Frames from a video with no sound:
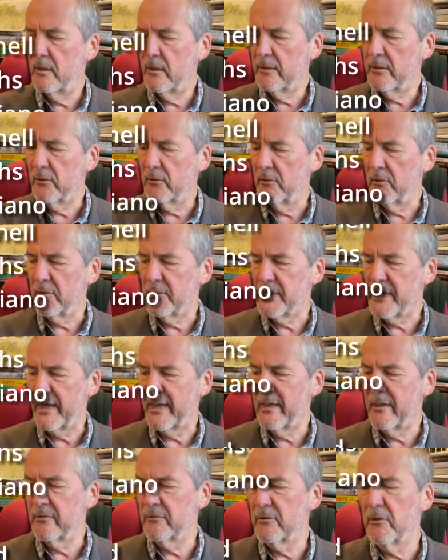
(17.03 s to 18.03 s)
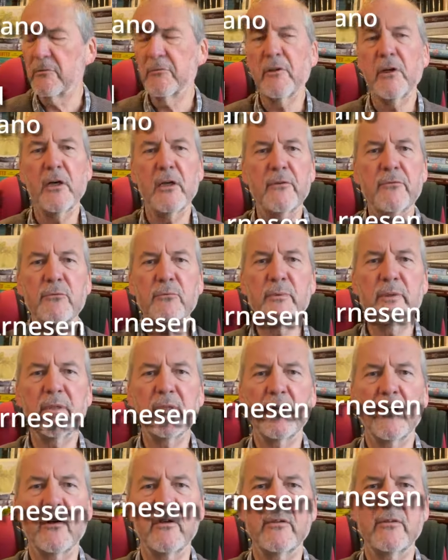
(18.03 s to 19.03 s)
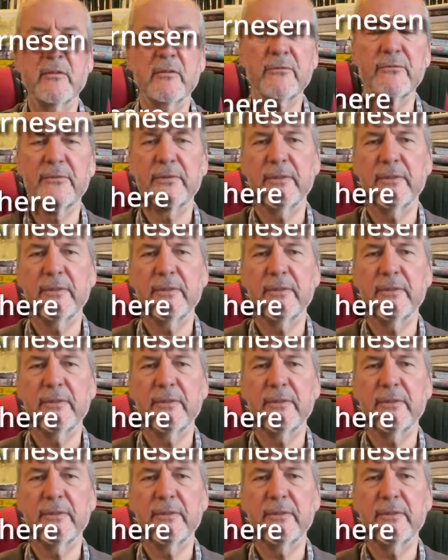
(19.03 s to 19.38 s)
an oil tanker arrived with oil